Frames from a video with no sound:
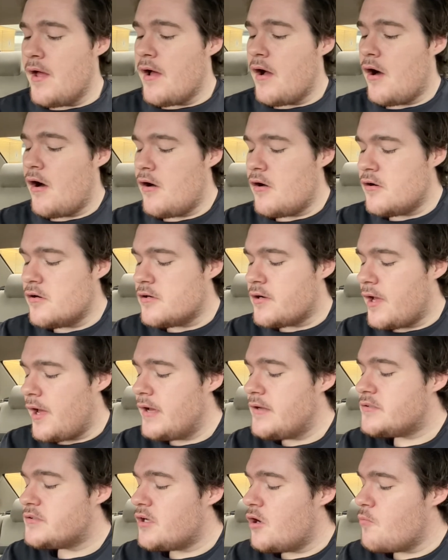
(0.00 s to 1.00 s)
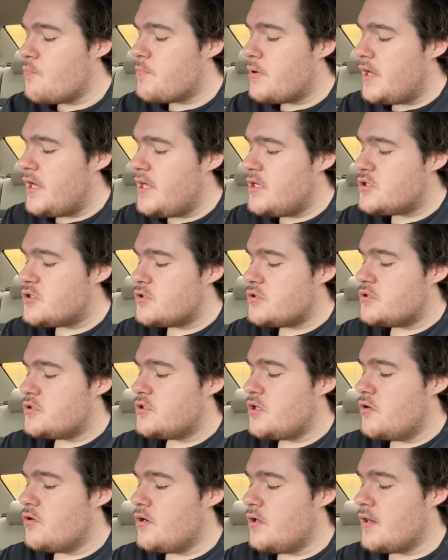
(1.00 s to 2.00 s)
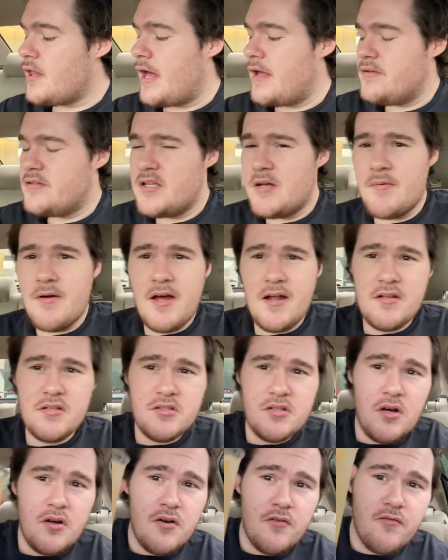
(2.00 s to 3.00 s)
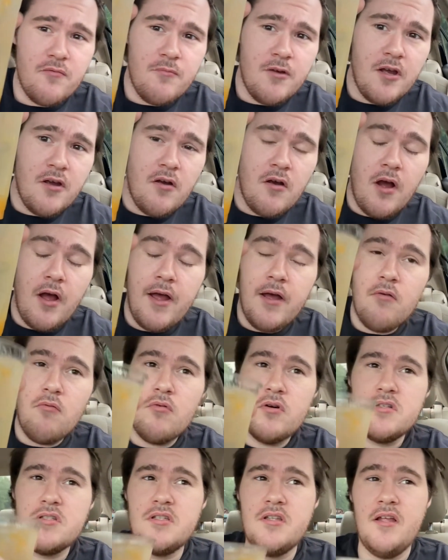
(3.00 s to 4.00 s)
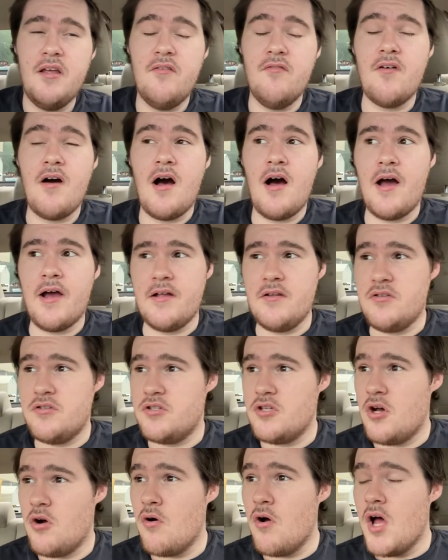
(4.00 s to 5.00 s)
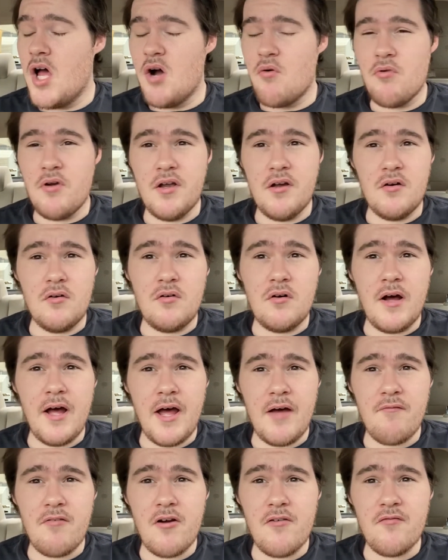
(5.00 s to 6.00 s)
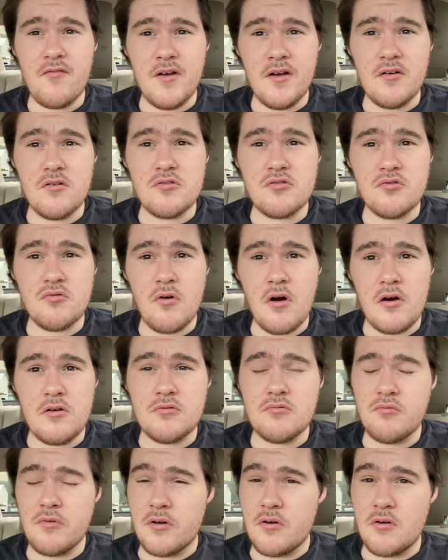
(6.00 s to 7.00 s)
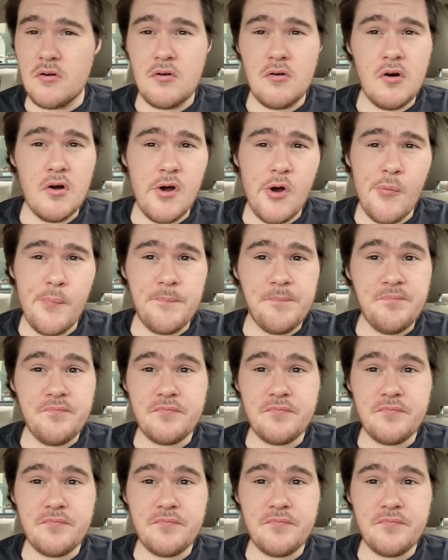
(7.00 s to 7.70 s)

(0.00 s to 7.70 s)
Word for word: Okay, so peach soda. Last time I had a soda from here, it was divine. So we're going to have our fingers crossed. We're going to hope.